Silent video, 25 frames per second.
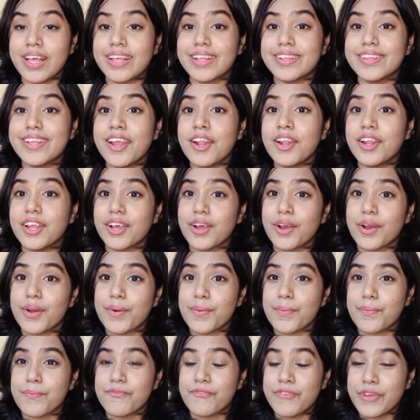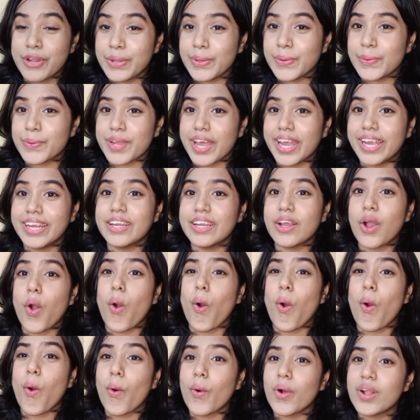Then will you write
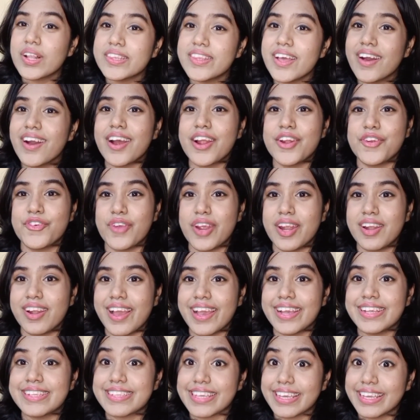all the 100 lines